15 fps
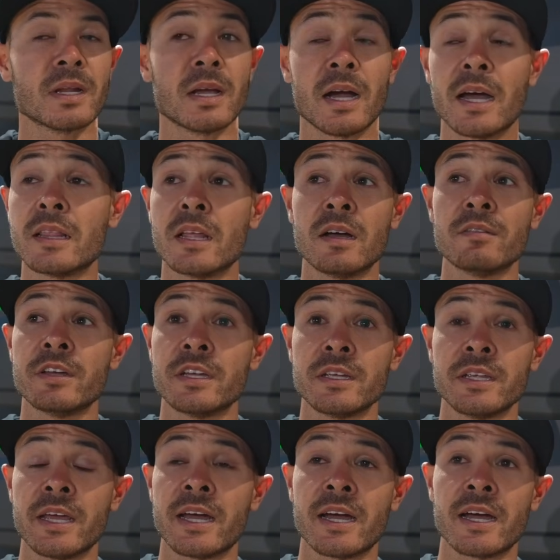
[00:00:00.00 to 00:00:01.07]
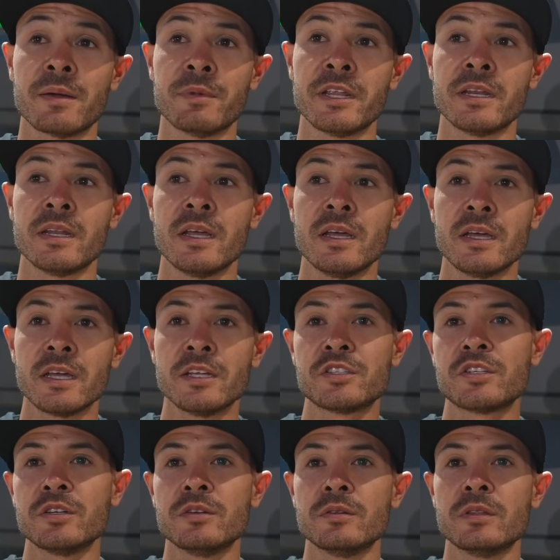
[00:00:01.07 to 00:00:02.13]
I love it. Yeah, I mean, and
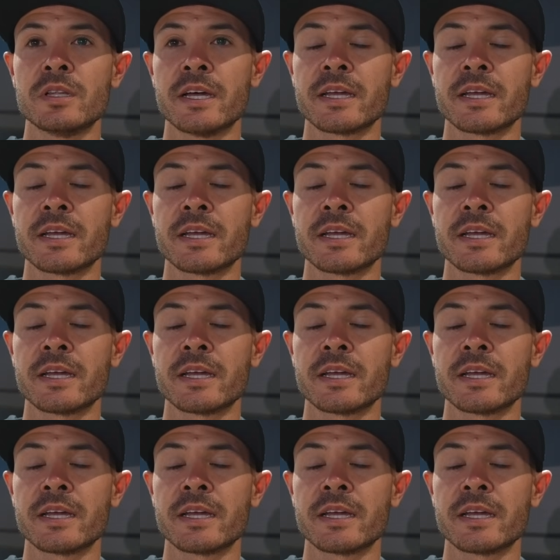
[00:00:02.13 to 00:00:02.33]
2,